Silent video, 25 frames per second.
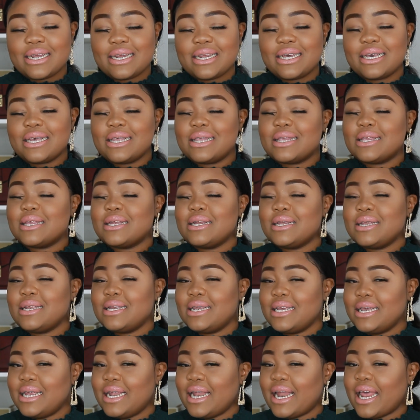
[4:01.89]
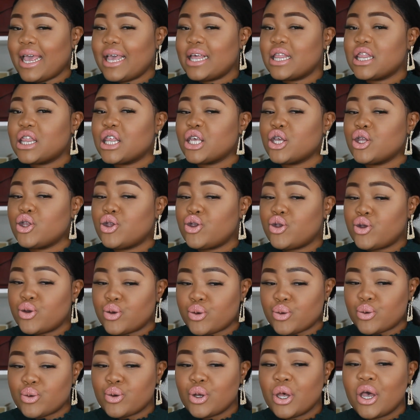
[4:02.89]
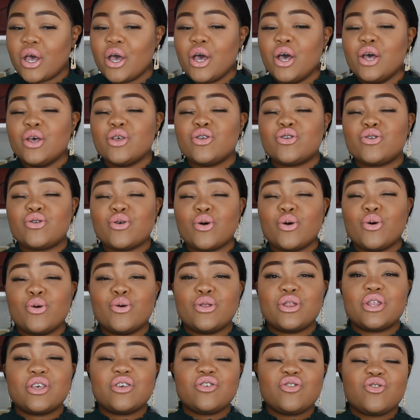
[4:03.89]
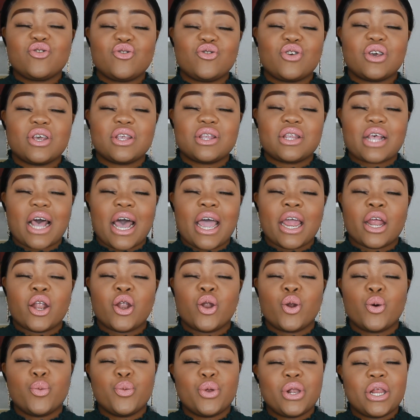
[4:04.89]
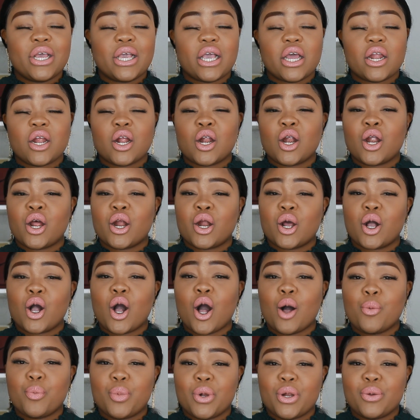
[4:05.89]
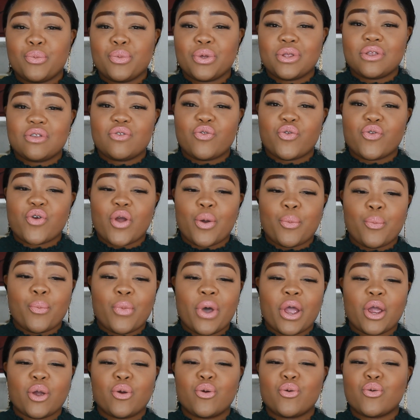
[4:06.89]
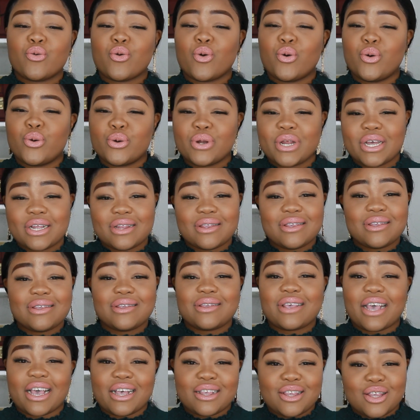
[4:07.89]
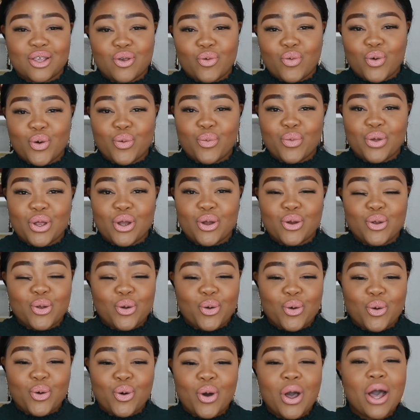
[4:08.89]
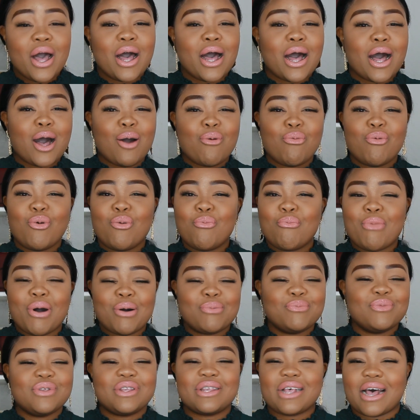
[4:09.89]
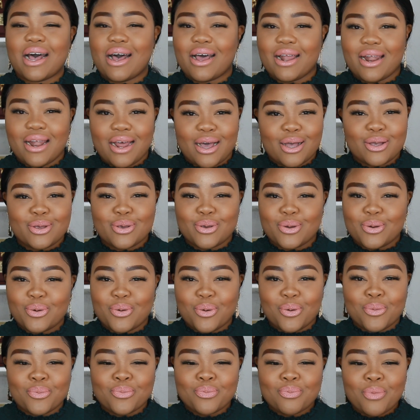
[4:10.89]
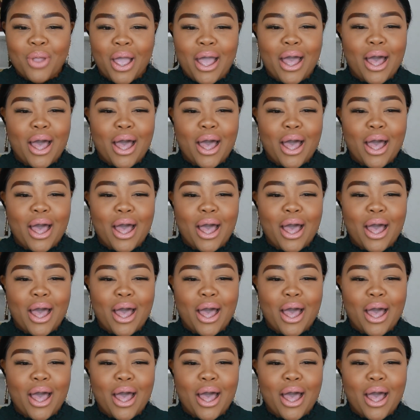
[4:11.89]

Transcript: It is knee length too. So this dress, I normally get a lot of compliments from my grown and sexy women, you know, our mamzala, you know.